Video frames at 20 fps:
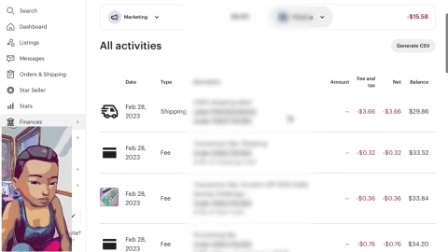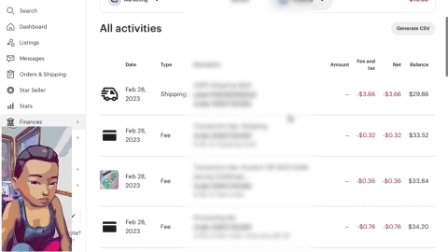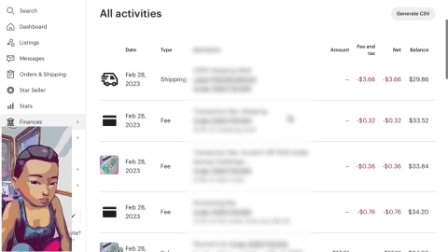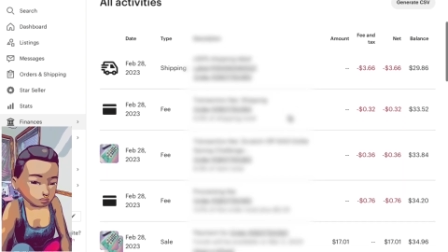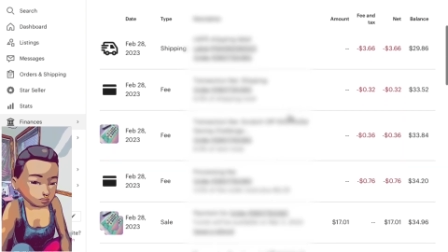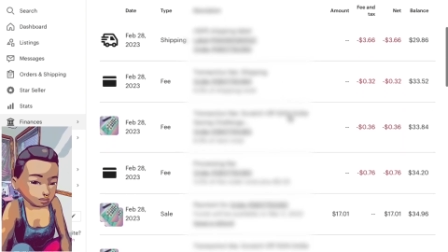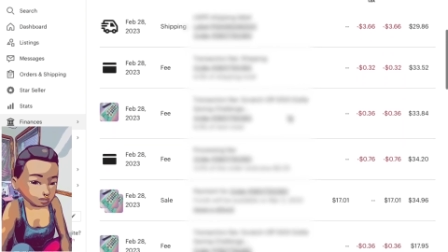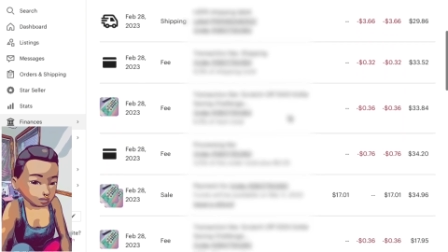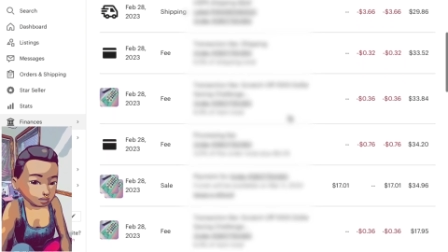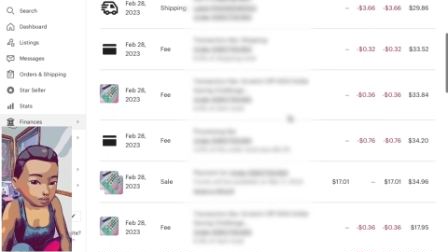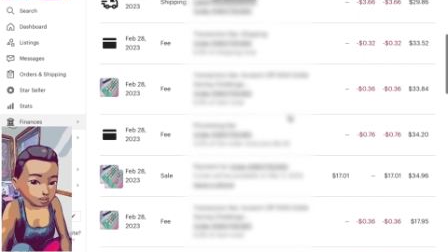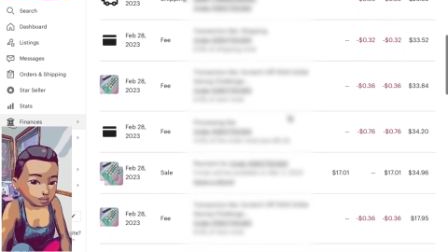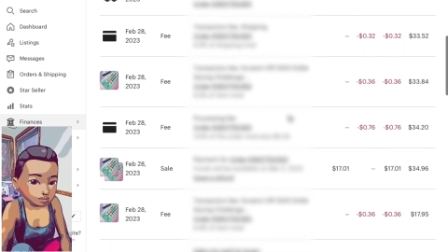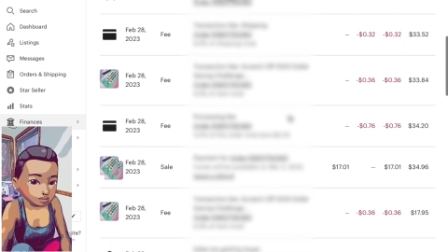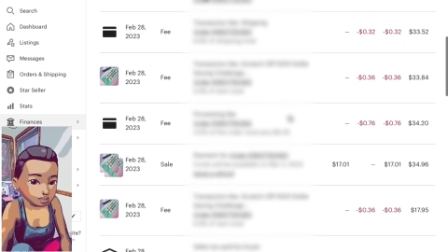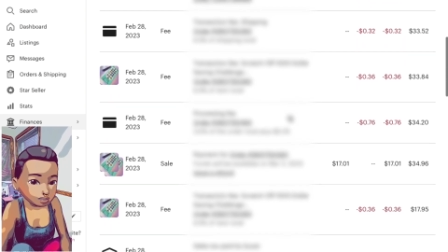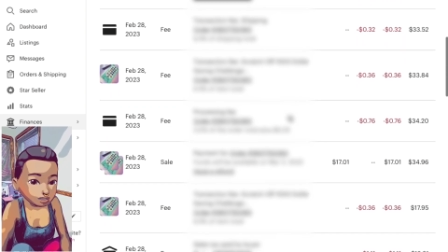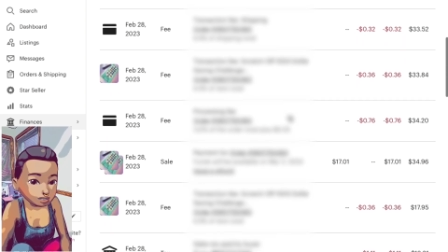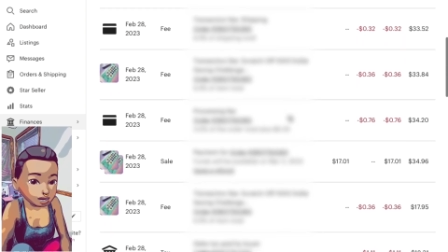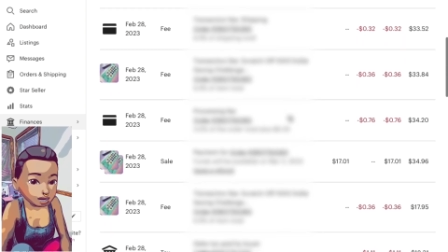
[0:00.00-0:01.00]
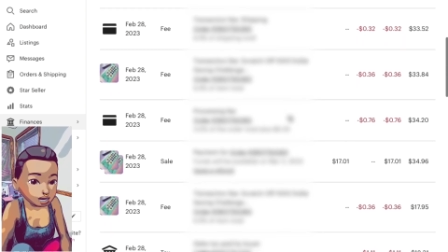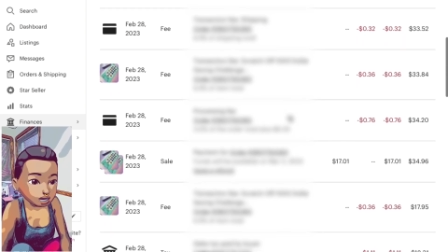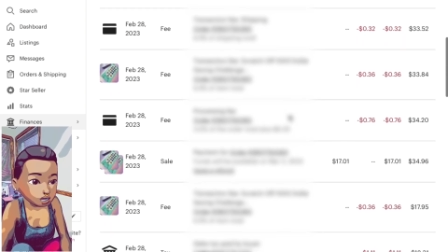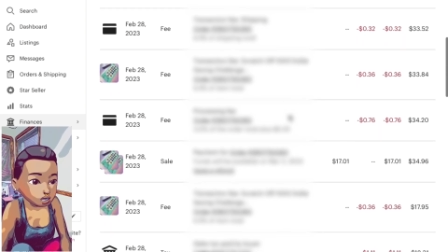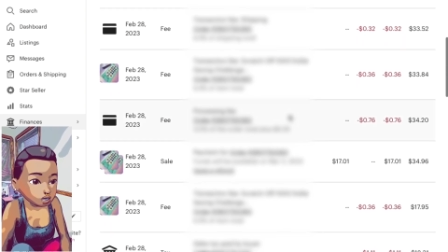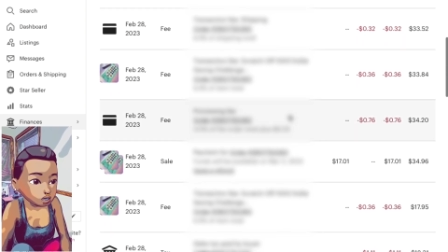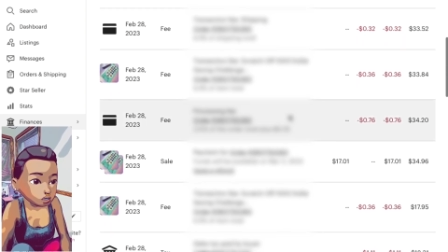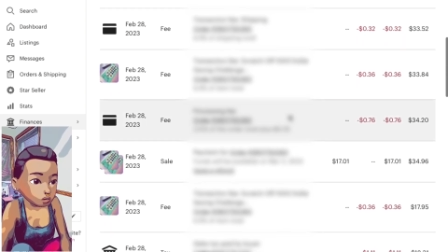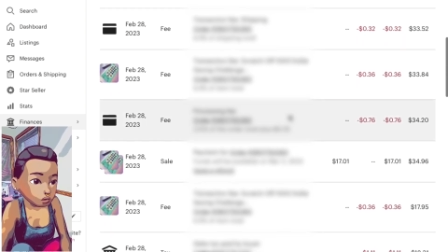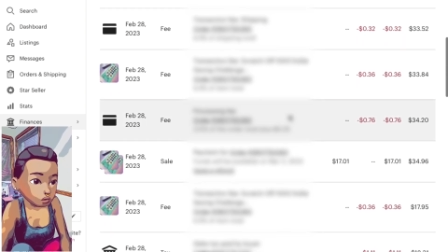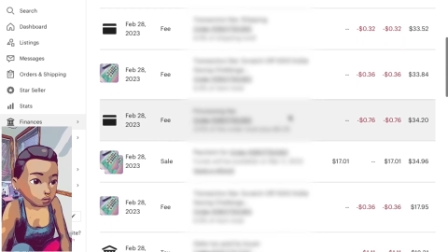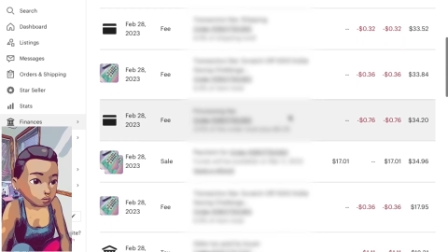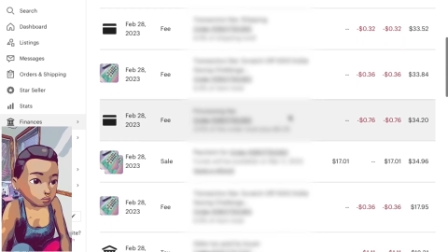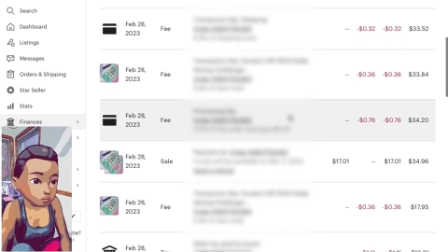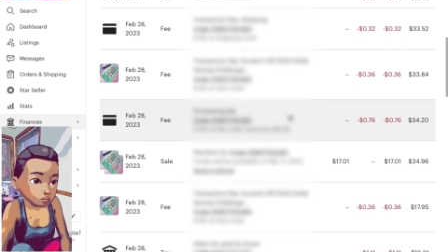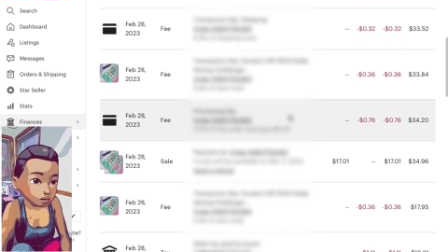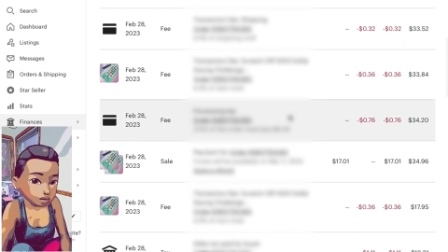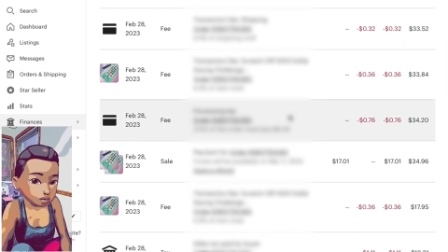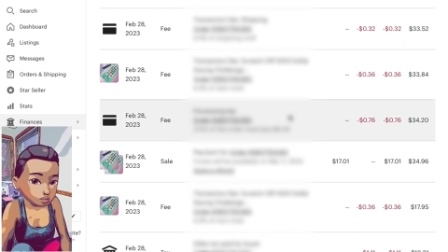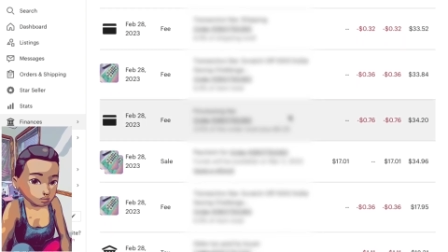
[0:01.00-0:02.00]
Man, they take so
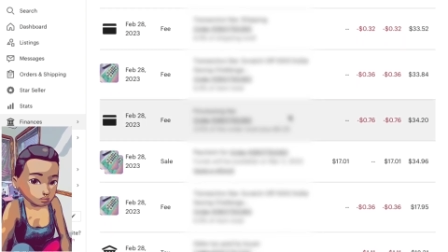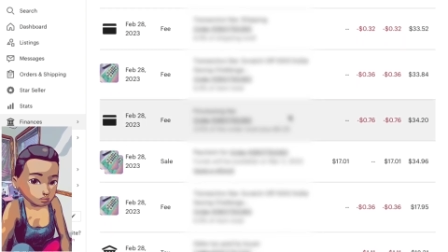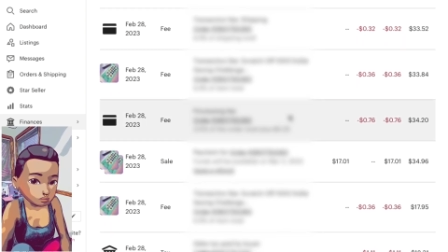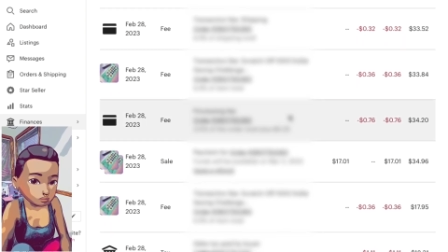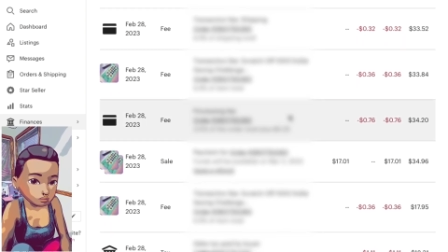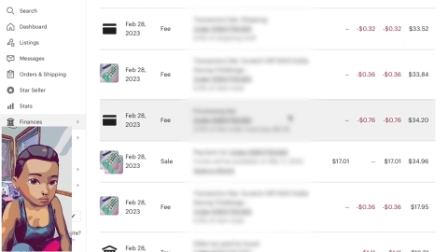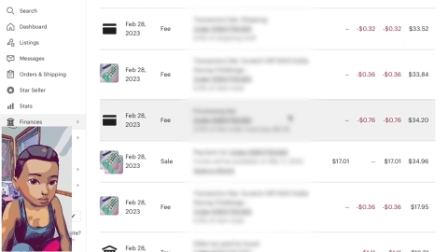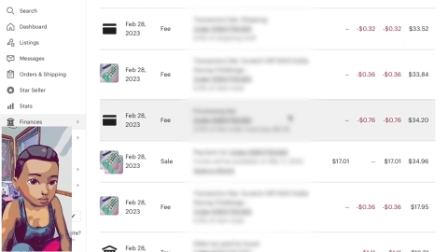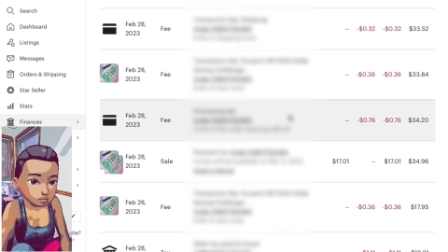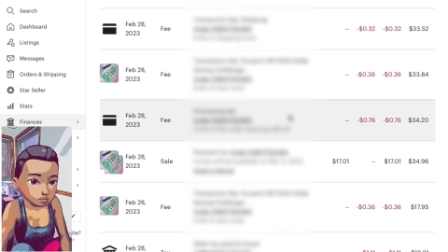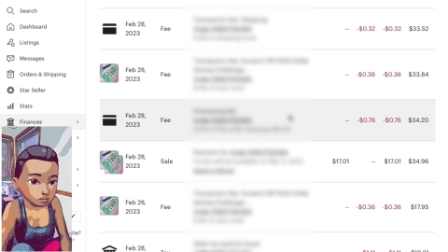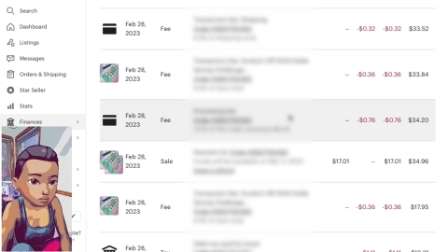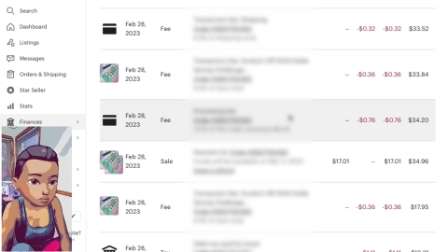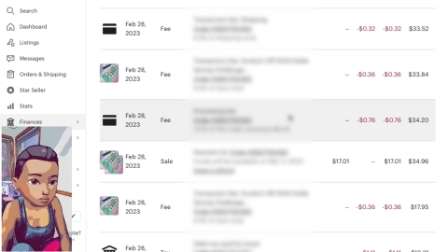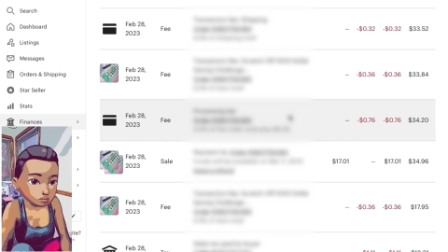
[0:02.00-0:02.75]
many fees.